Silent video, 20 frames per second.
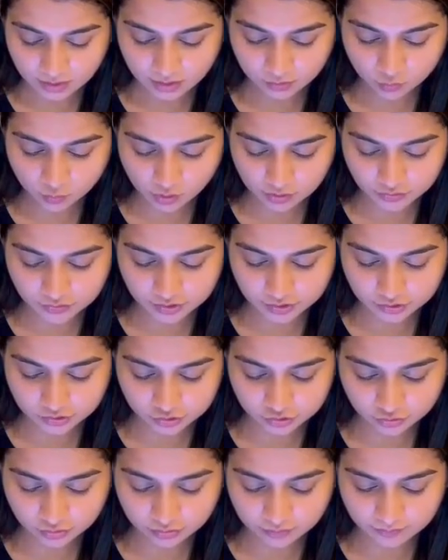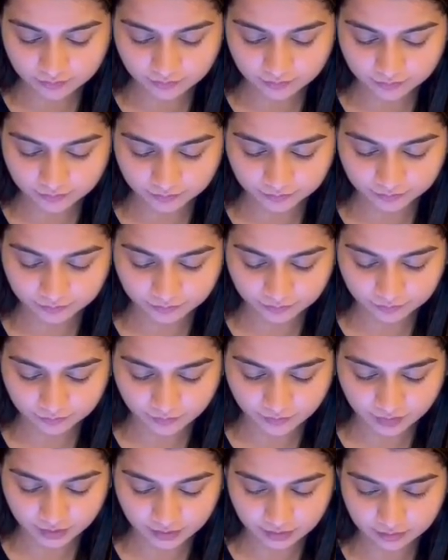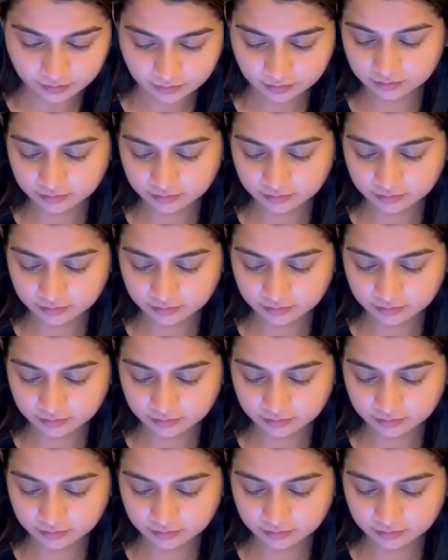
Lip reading: In what ratio? In